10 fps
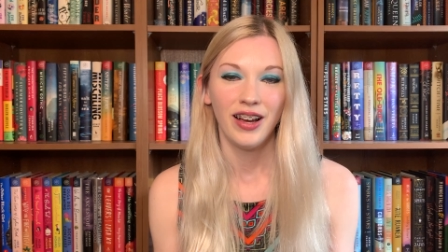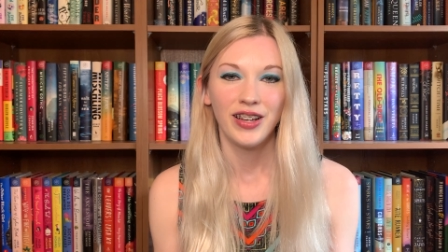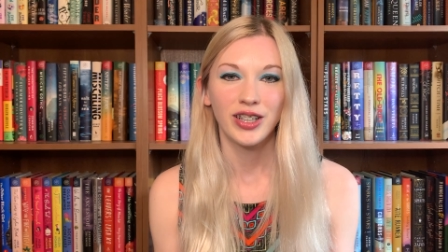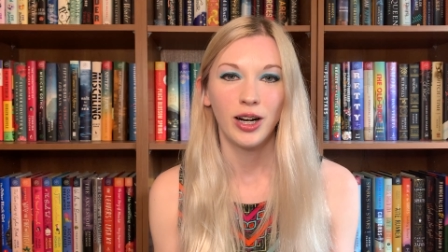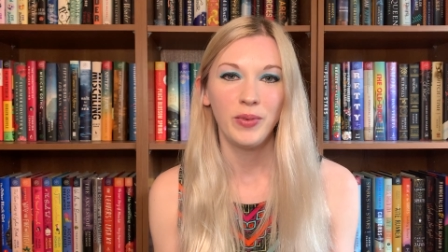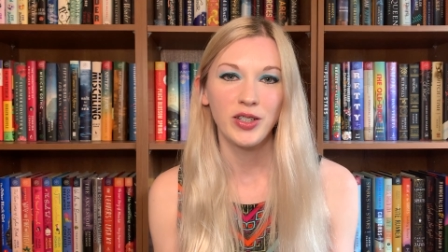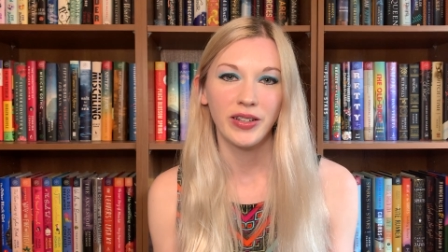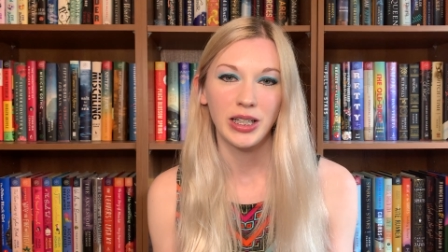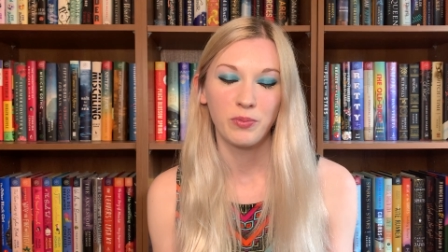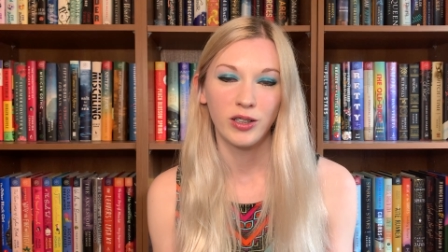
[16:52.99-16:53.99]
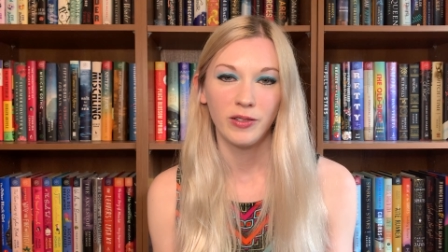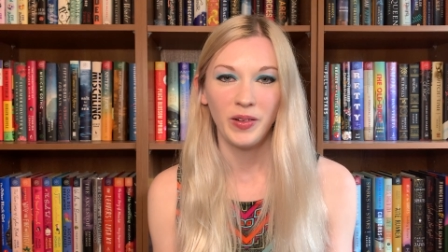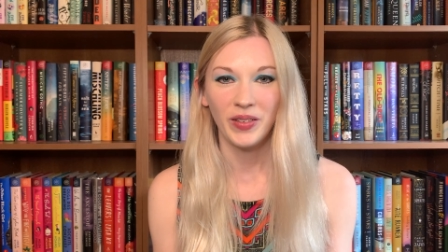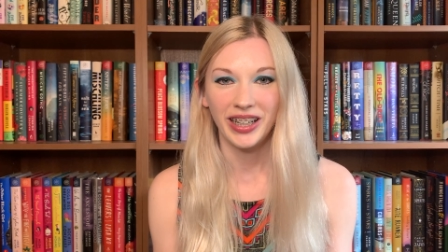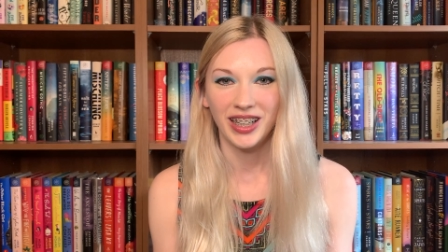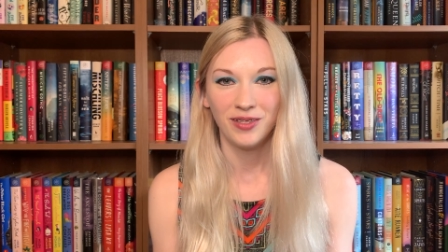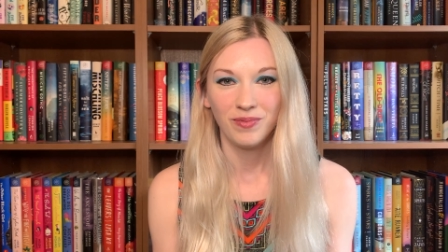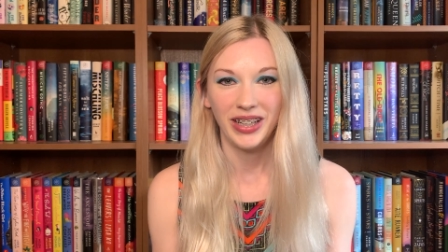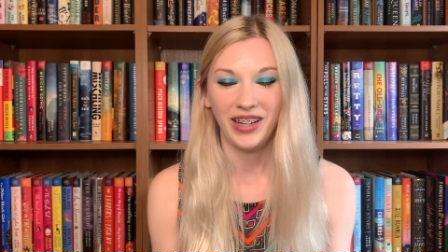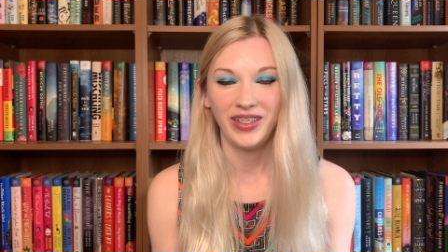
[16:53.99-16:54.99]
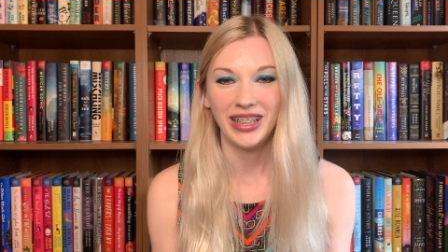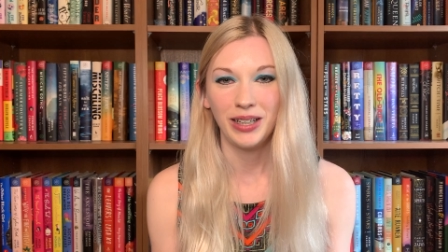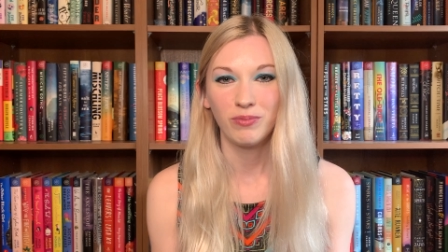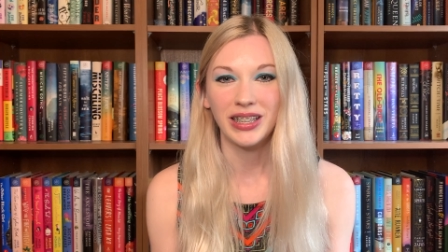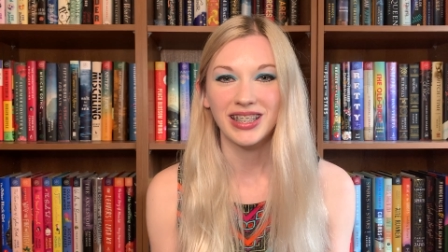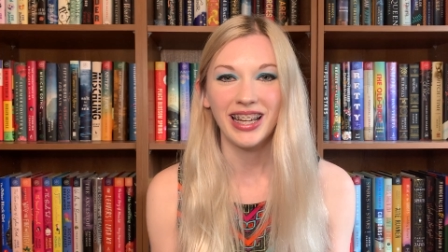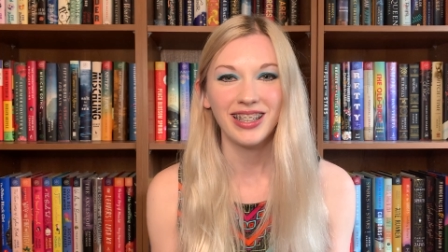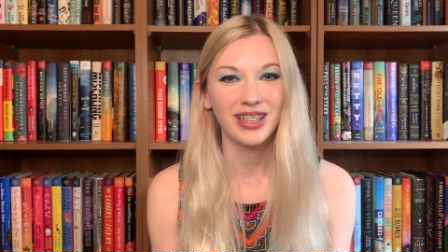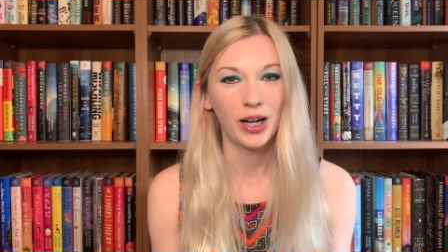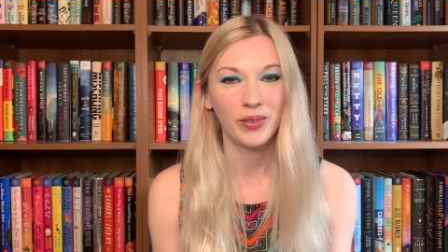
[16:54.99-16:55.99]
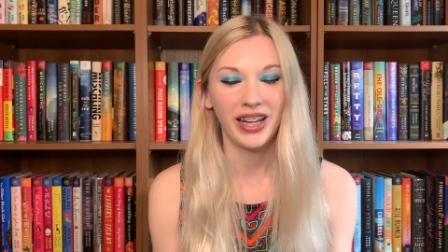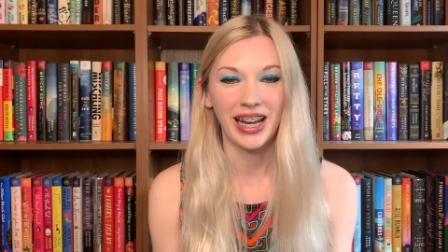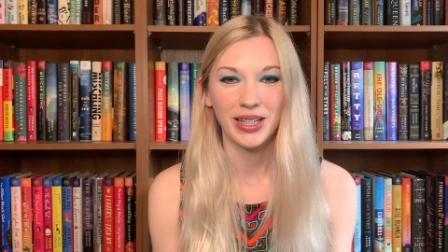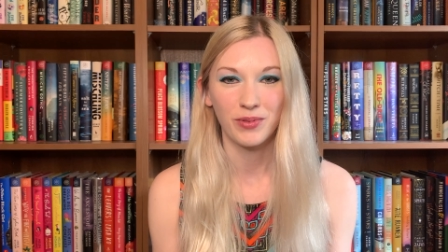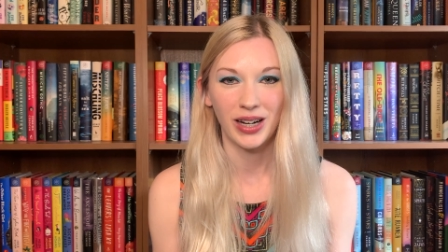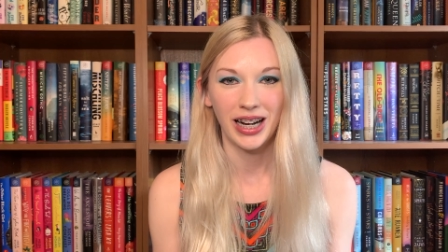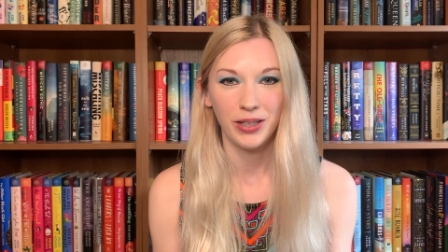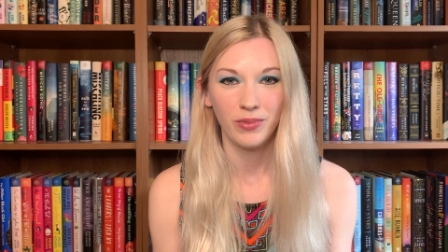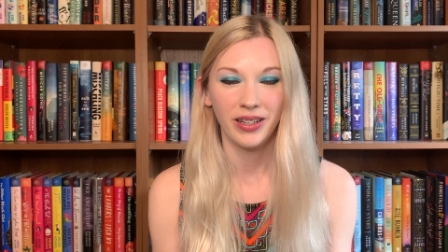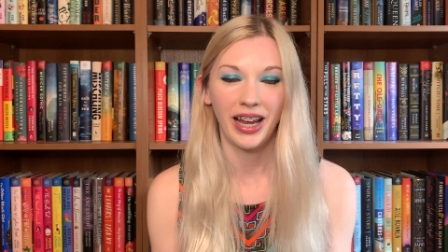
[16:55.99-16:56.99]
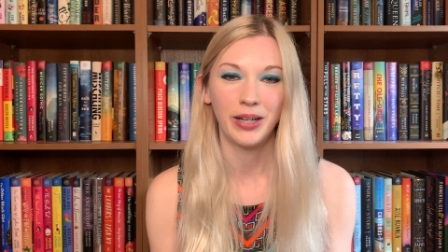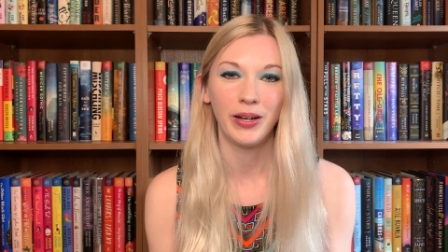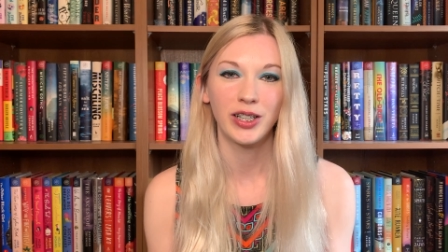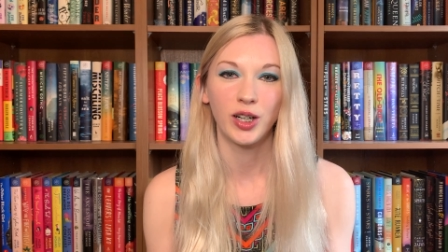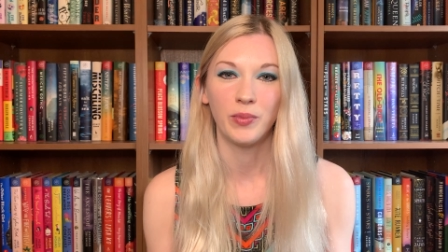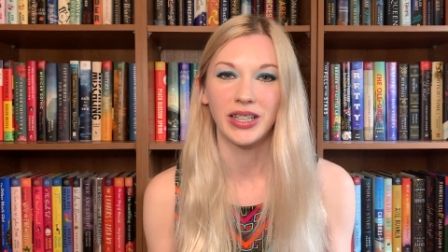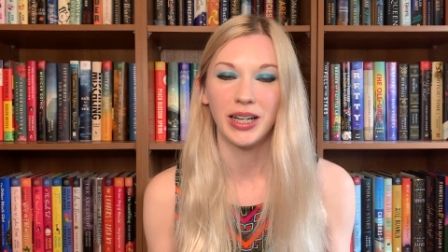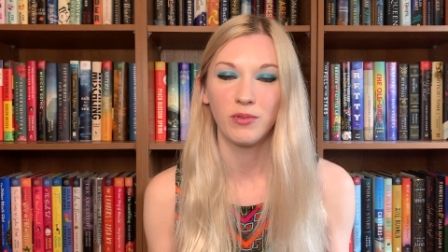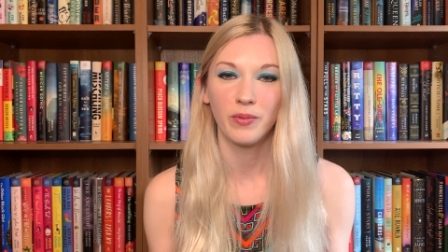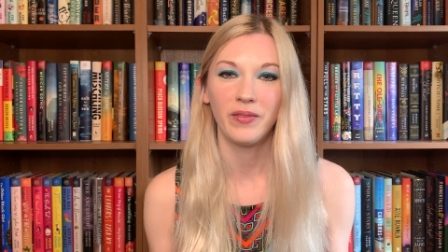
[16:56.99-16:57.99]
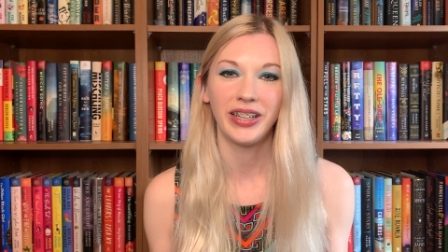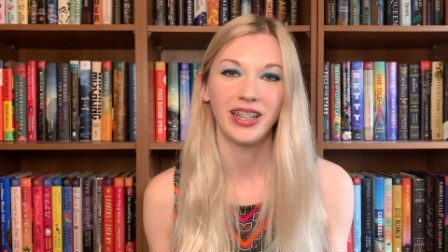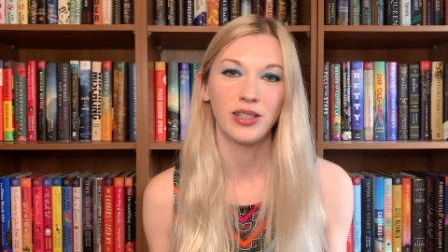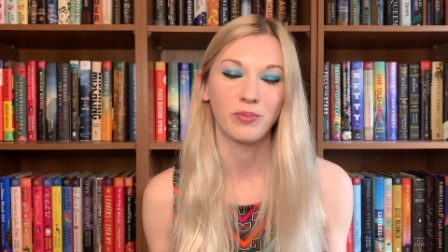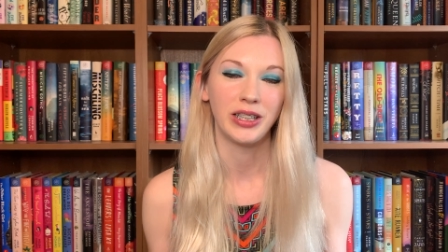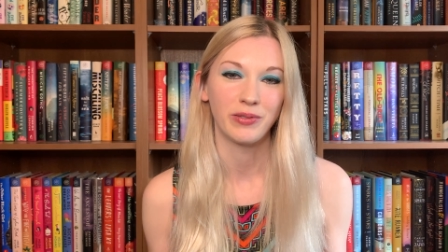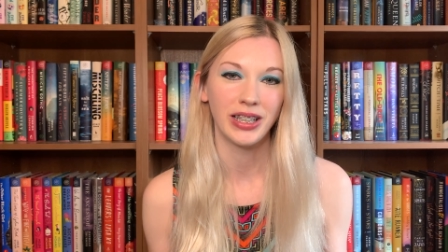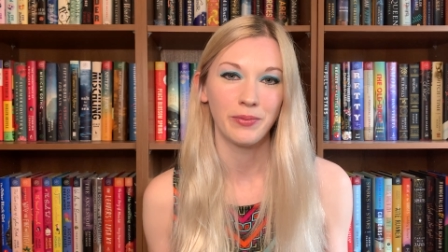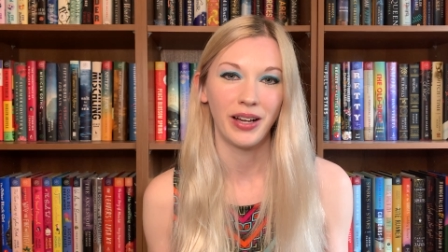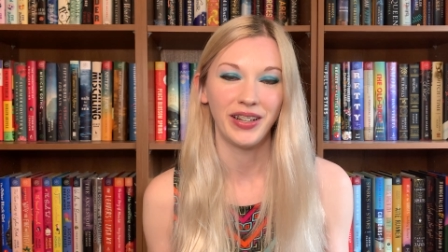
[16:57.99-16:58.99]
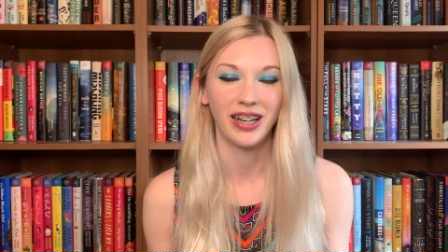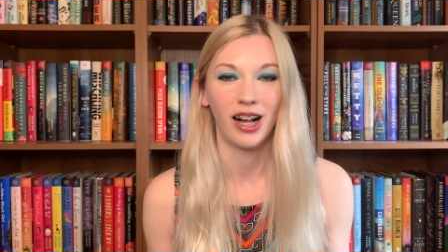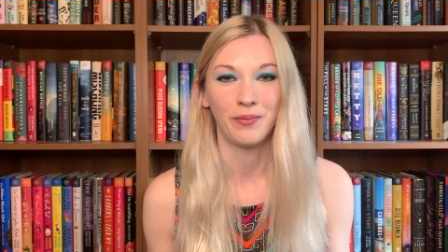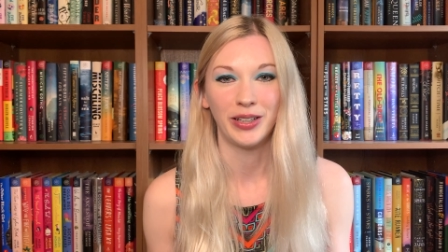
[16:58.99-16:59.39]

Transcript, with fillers: So I hope you enjoyed this book review video. If you did, please like, comment, and subscribe. And to make sure you don't miss any more of my videos, please ring the bell to get all my